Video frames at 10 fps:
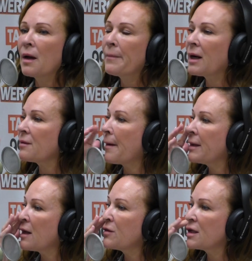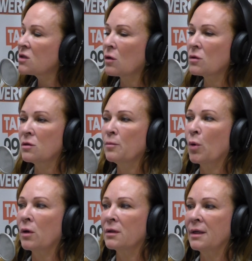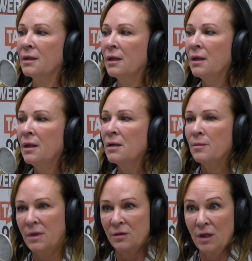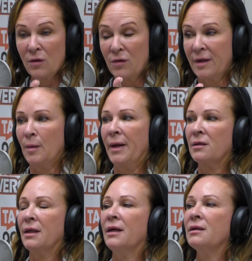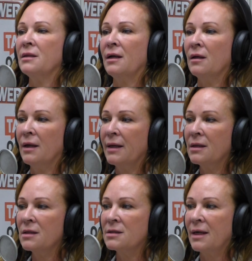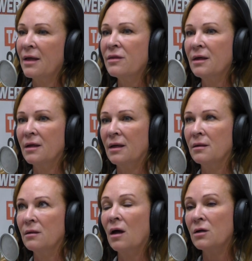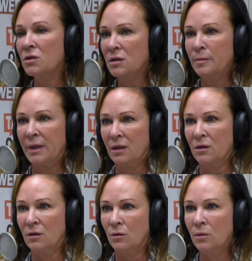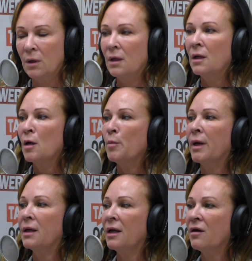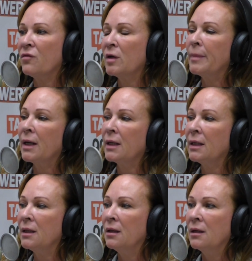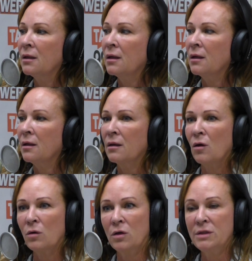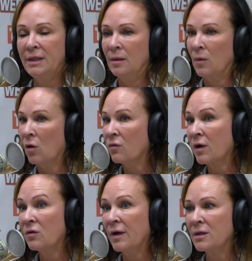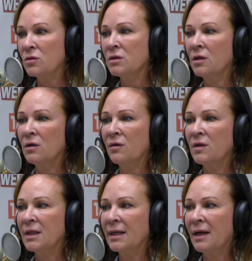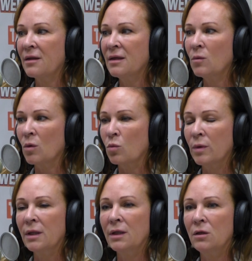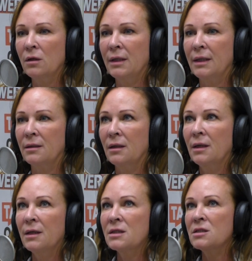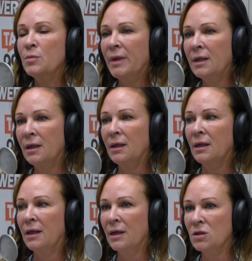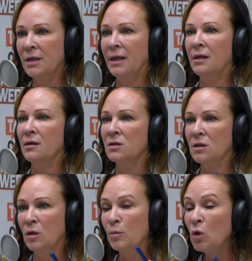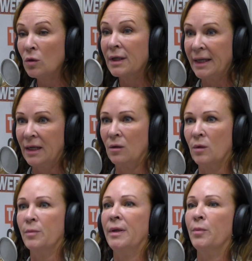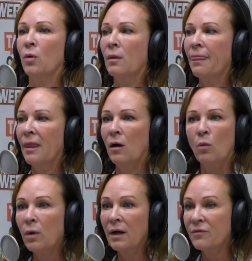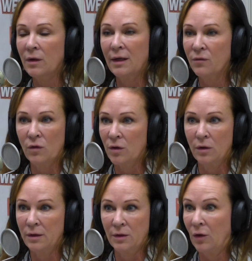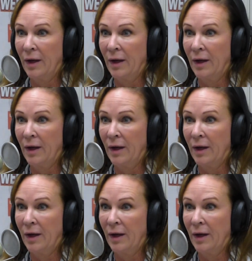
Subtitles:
But I mean, I think it's also important that the other thing about that I like is that I think not just me and you, but everybody on our team, all of our advisors here and everything, I think we're really good at speaking and educating and communicating with people on whatever level they're